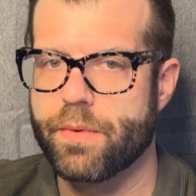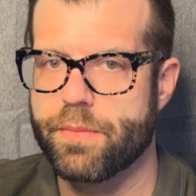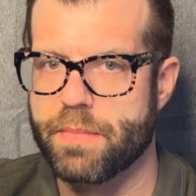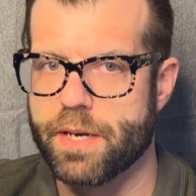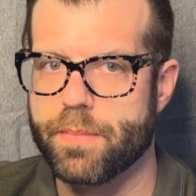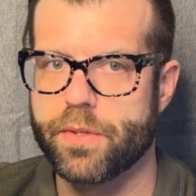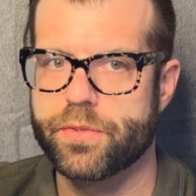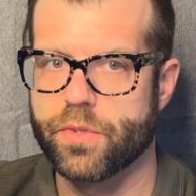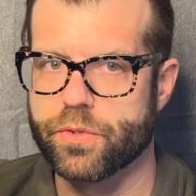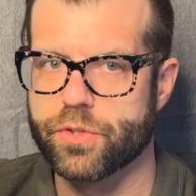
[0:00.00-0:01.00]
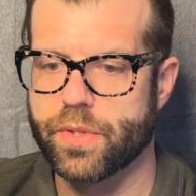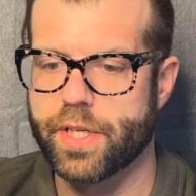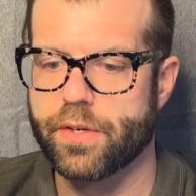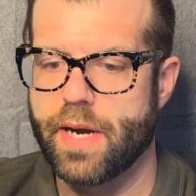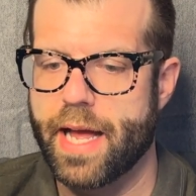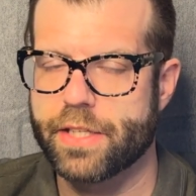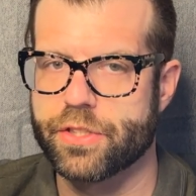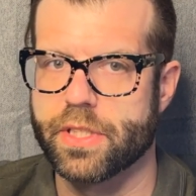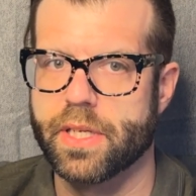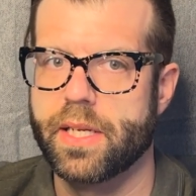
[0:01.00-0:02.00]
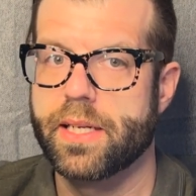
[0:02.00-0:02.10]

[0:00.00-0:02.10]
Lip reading: with minimal social interaction.